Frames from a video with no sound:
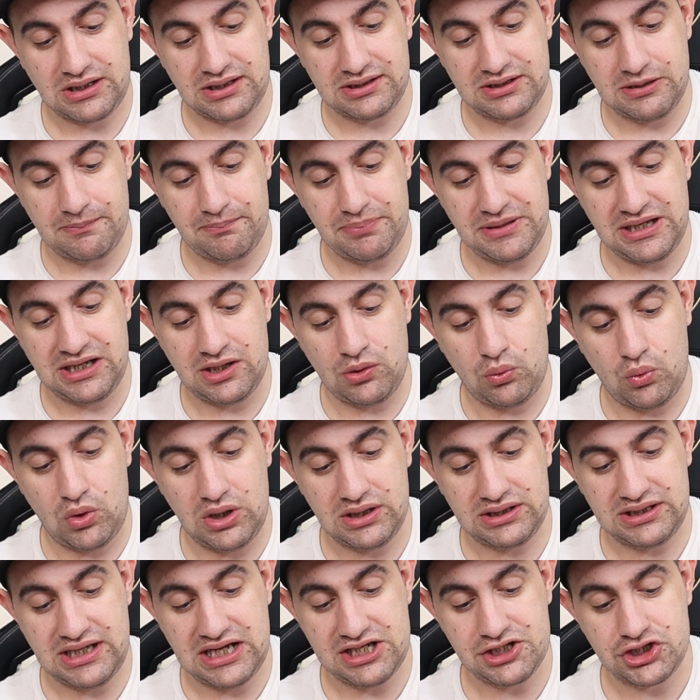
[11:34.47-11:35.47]
the bigger
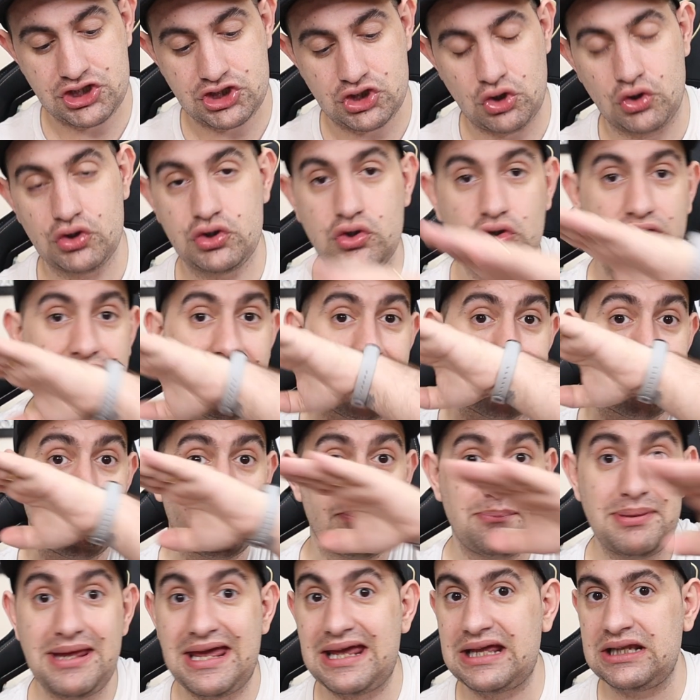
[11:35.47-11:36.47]
one that I show you,
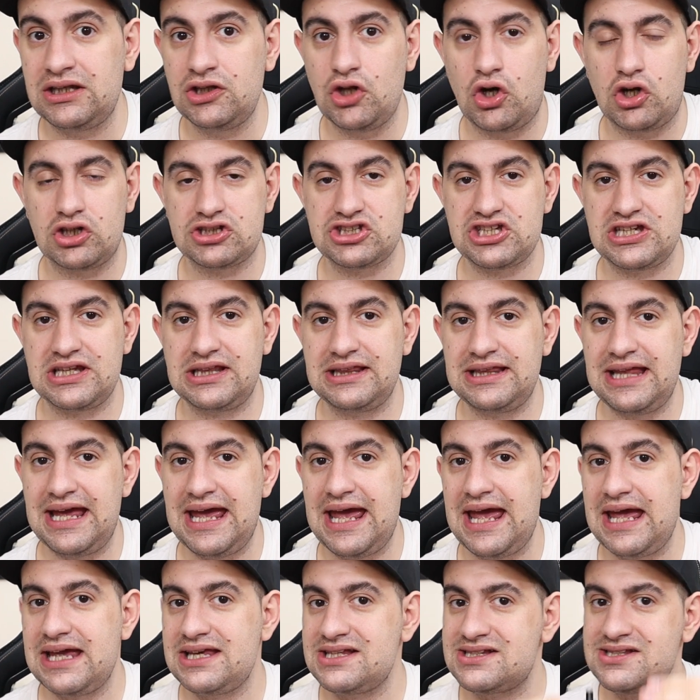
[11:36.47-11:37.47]
that big notch in
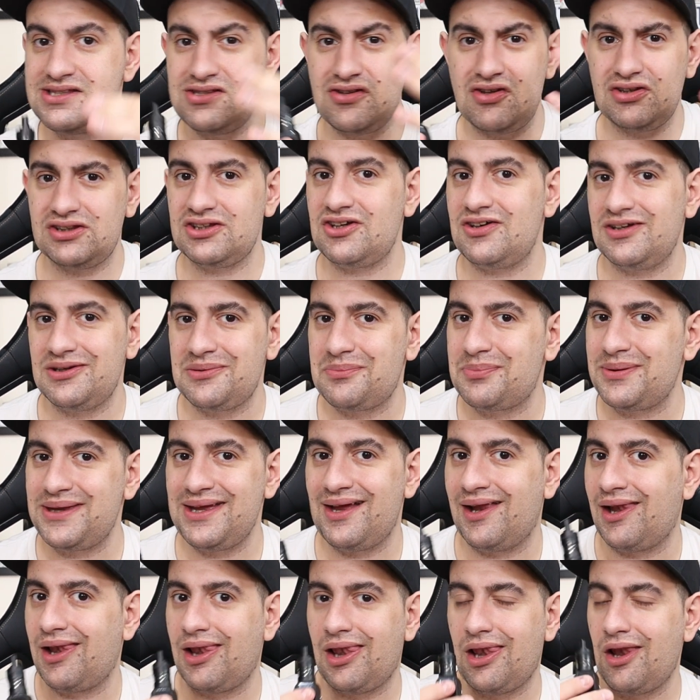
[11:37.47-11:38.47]
there, is not going to be
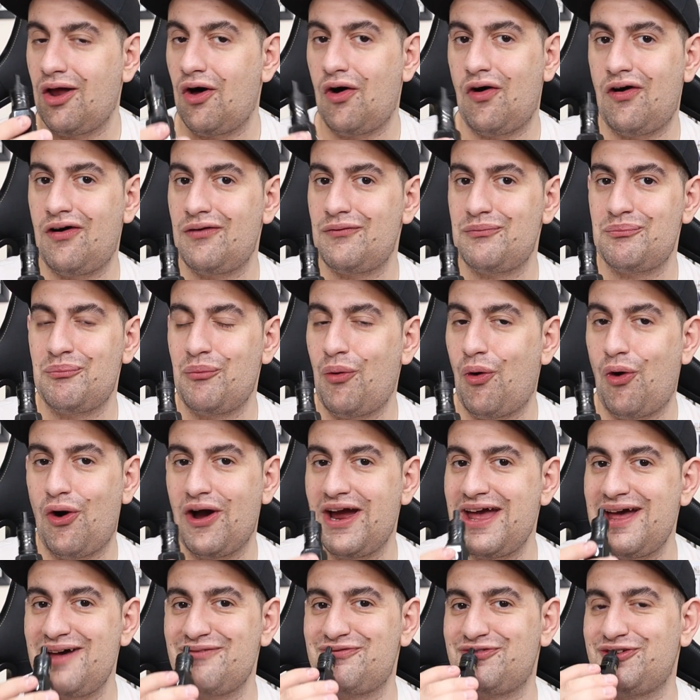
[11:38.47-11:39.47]
a lot of
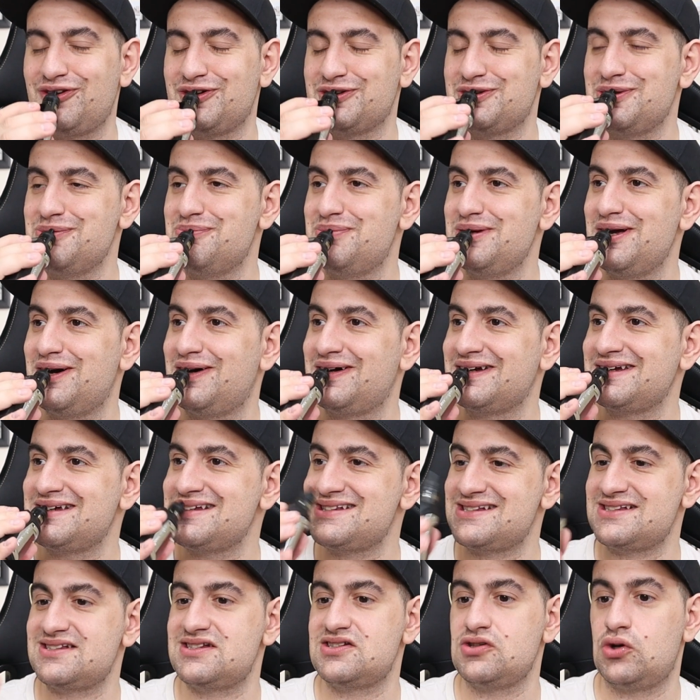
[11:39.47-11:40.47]
more airflow, to be
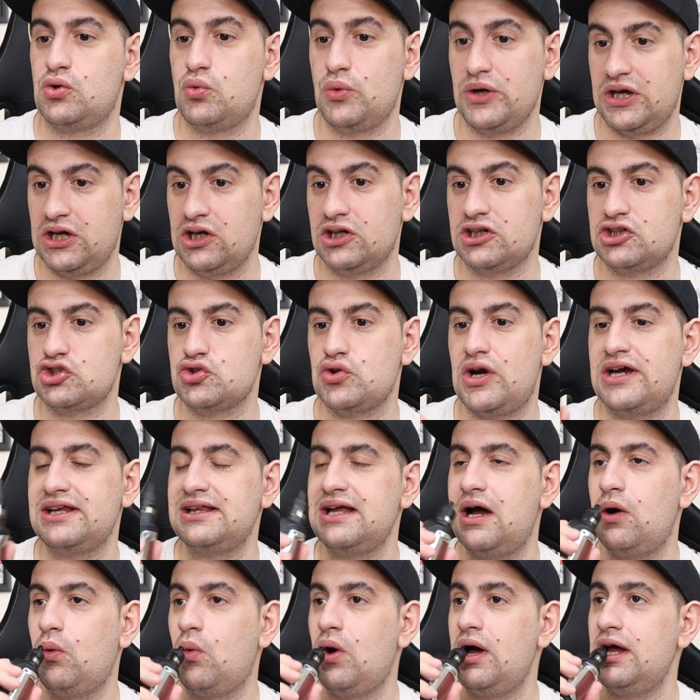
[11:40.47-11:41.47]
honest. So we're going to try
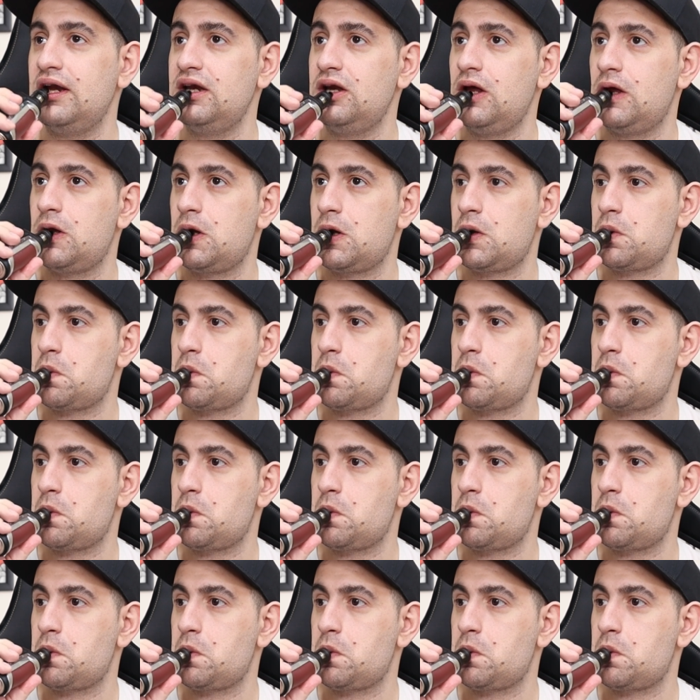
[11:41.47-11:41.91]
that one.